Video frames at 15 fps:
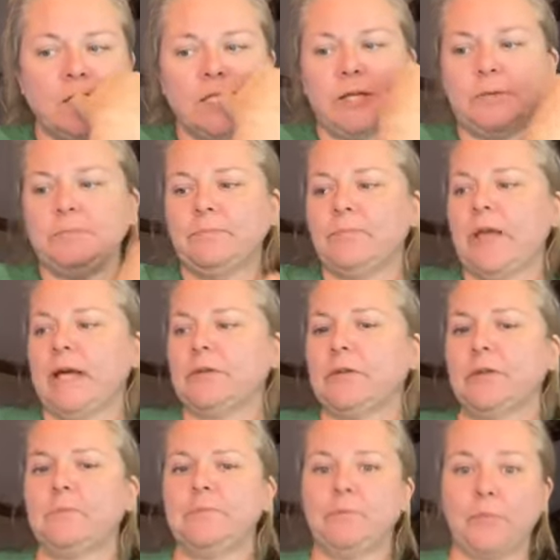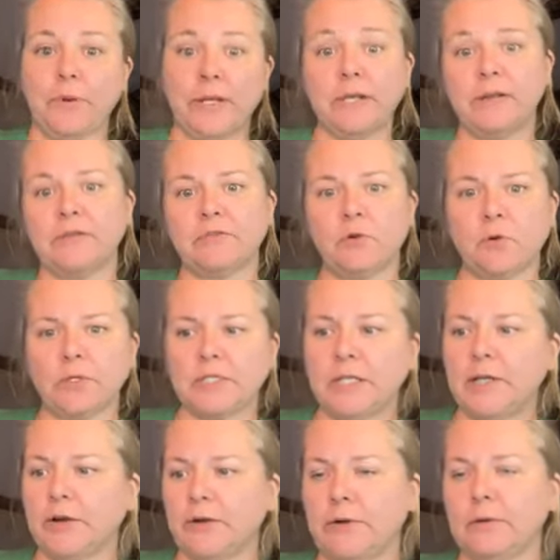So, I don't know. Brenda, of course,
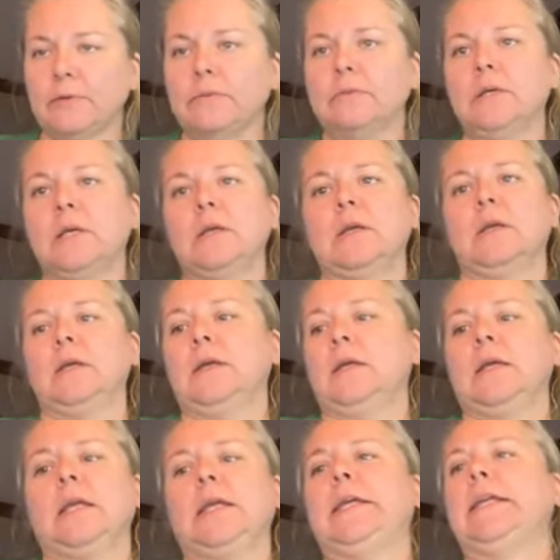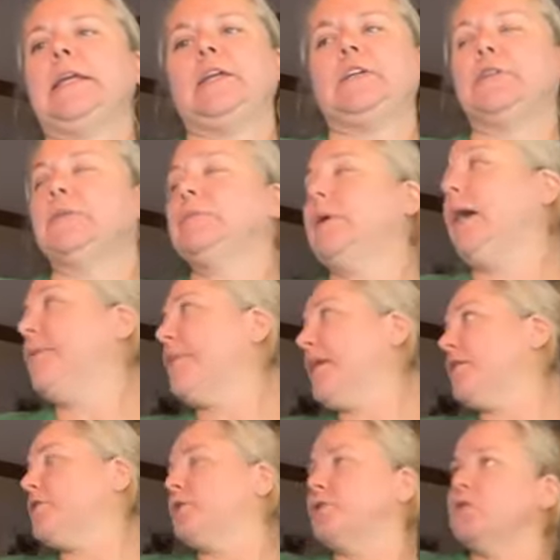did her own. Anywho, I'm
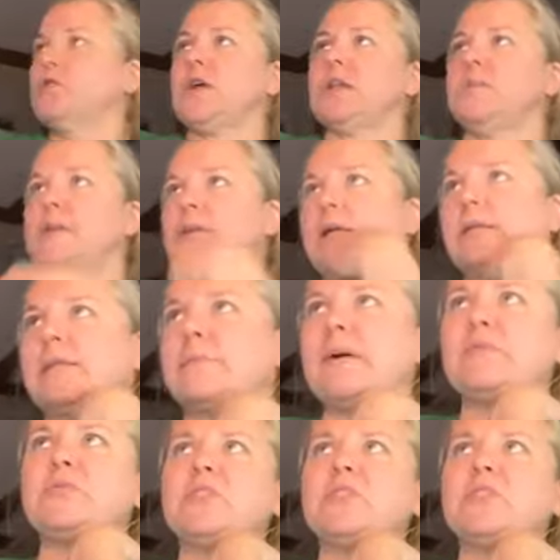not trying to be like them.